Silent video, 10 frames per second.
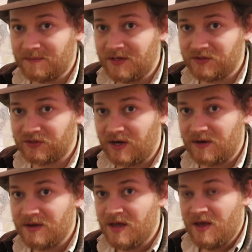I'm going to
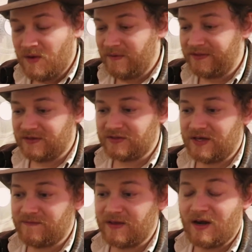start with the
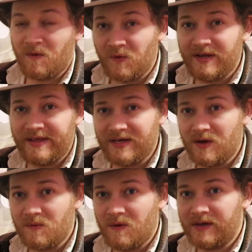stuff that I really
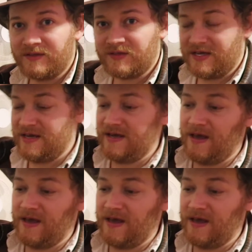don't want to see,